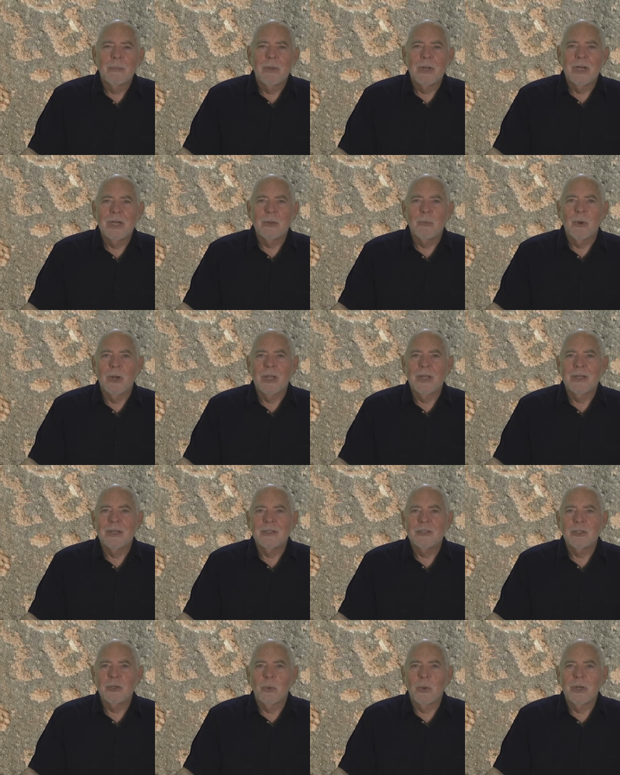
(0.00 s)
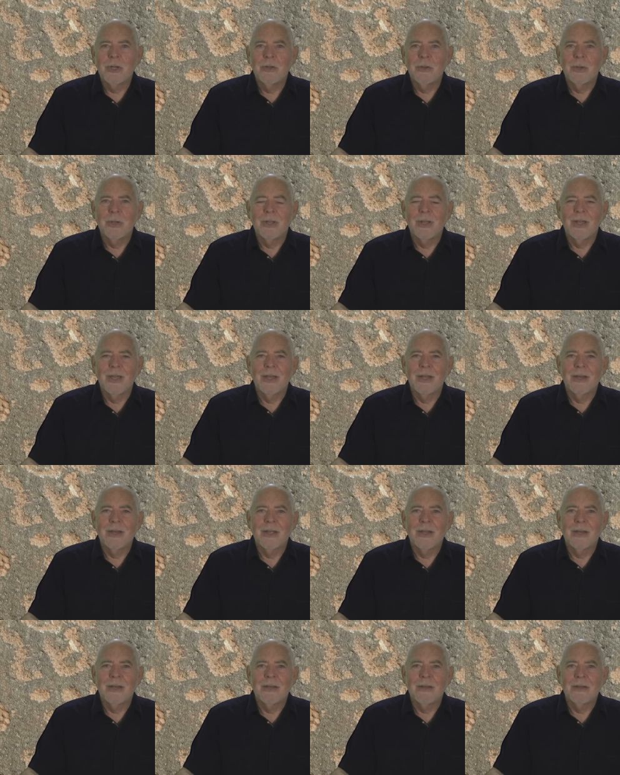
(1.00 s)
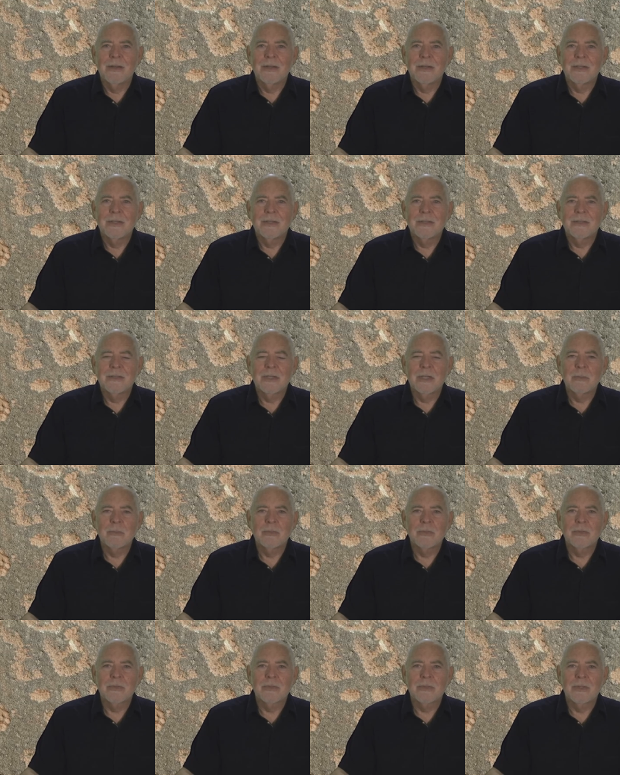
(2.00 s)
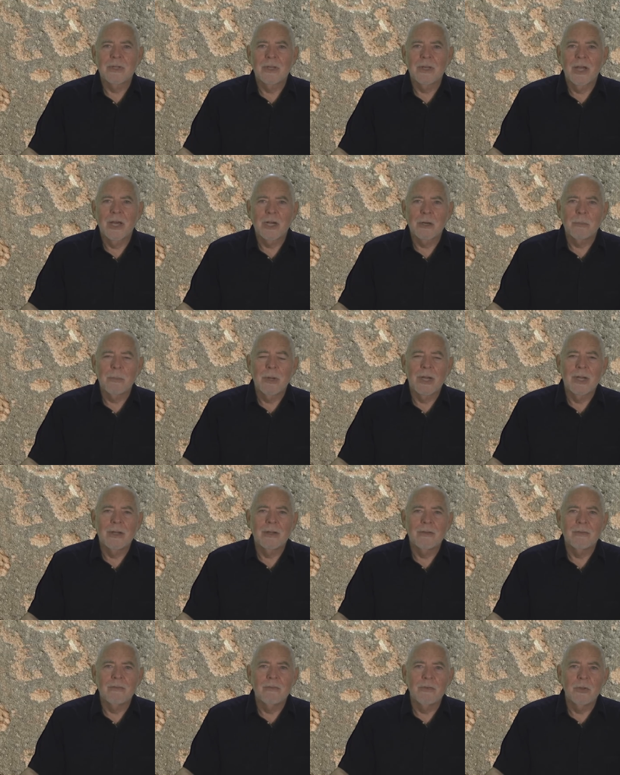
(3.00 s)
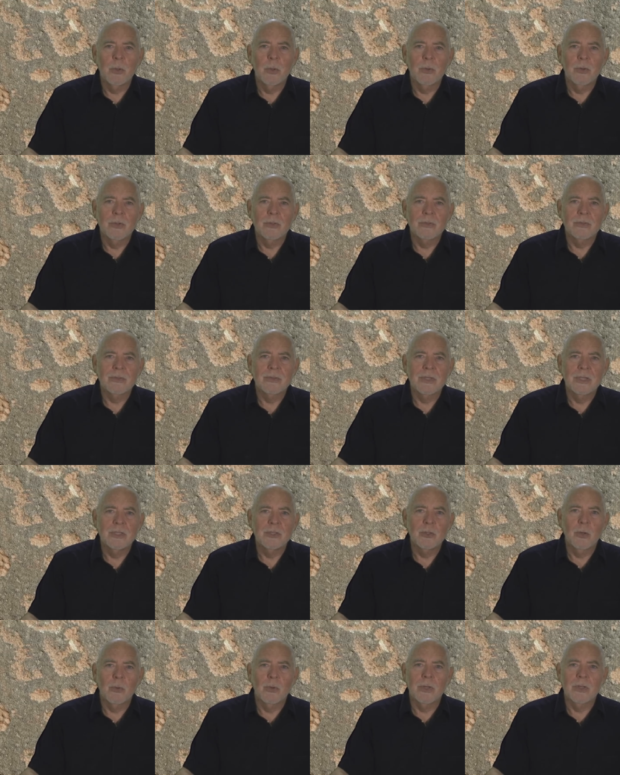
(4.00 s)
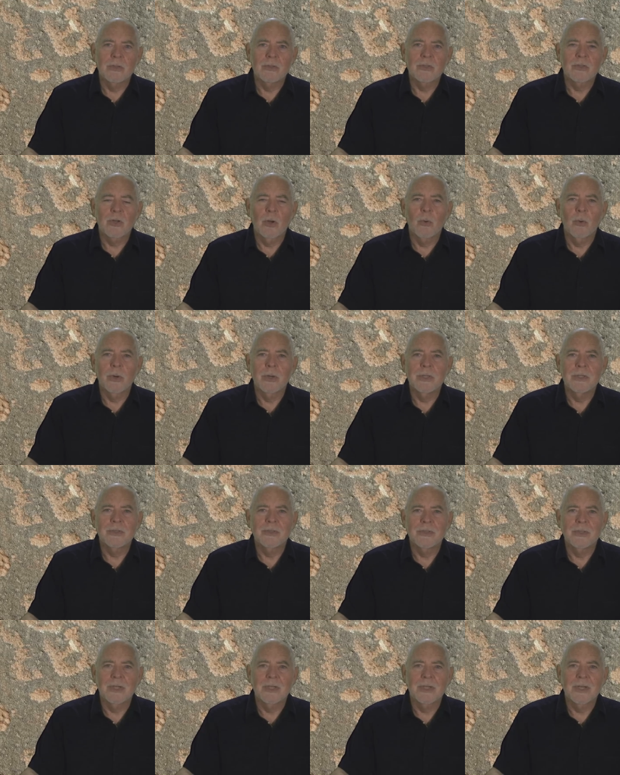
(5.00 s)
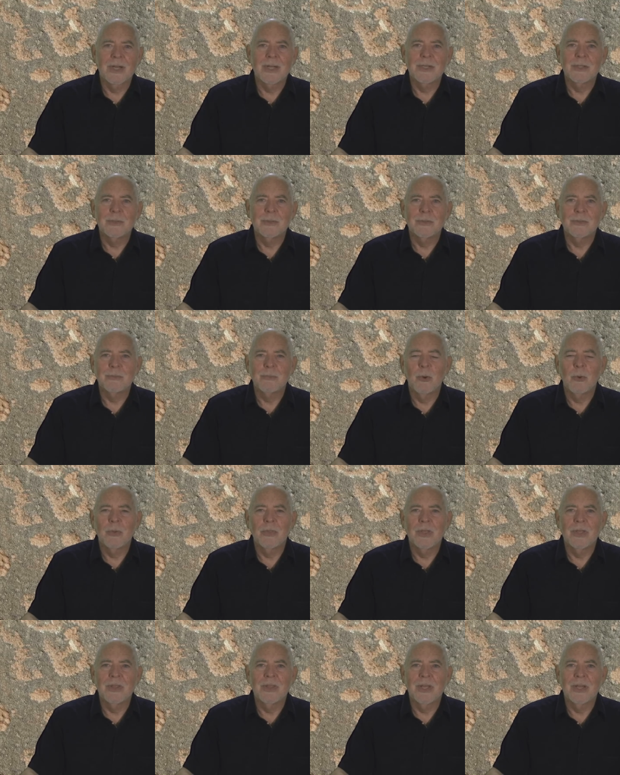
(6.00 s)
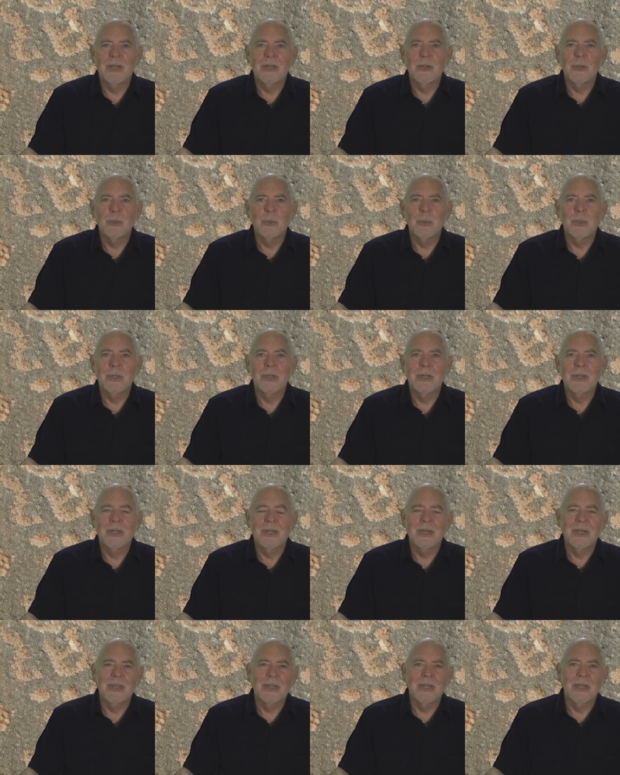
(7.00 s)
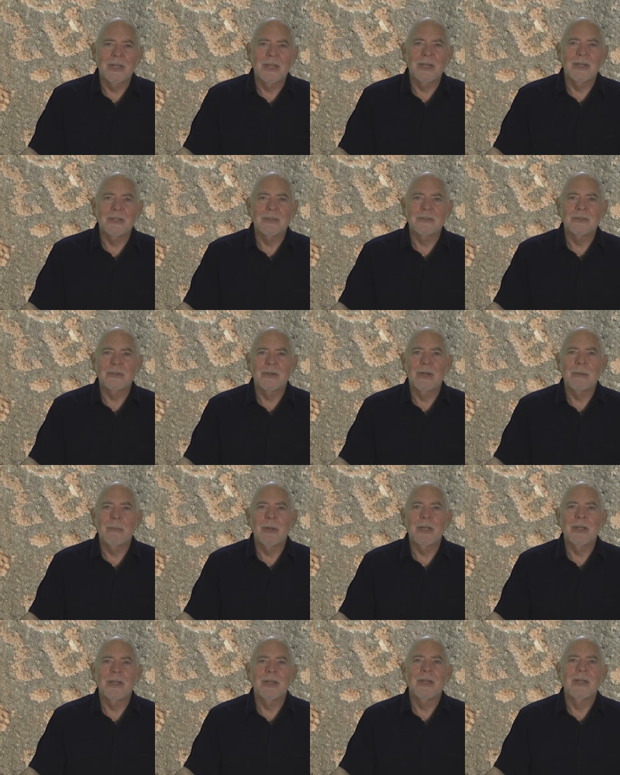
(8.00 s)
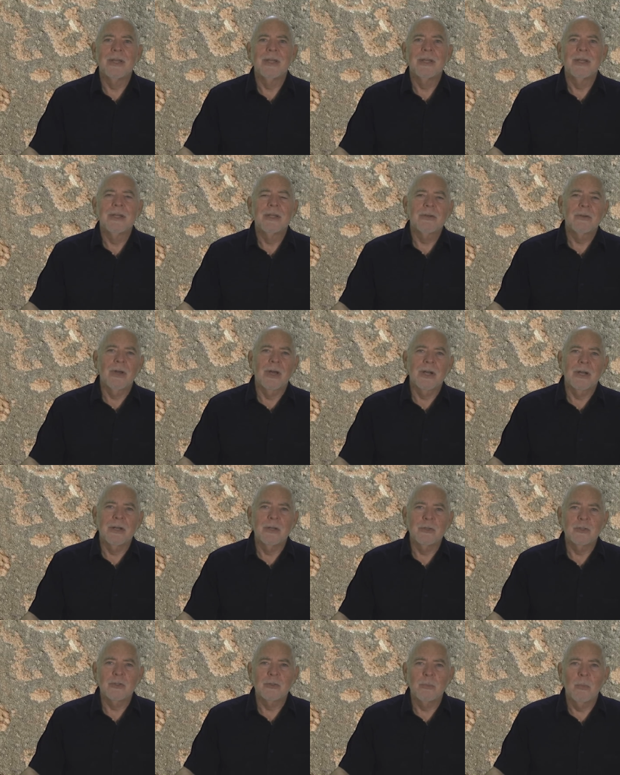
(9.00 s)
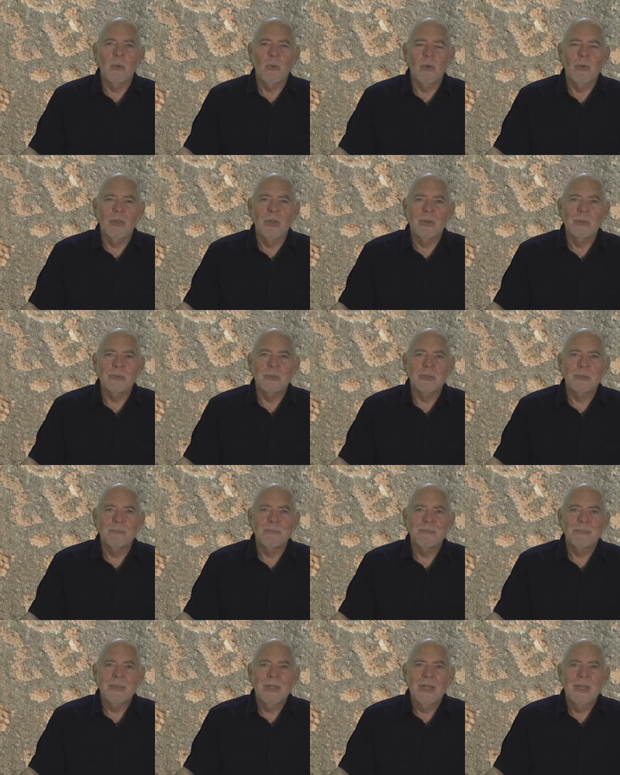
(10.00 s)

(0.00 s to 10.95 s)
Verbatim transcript: But anyway, enjoyed doing that and uh, seems a lot of my viewers enjoy the stories and the tales more than they do uh, anything else. So I may try to do some more of those.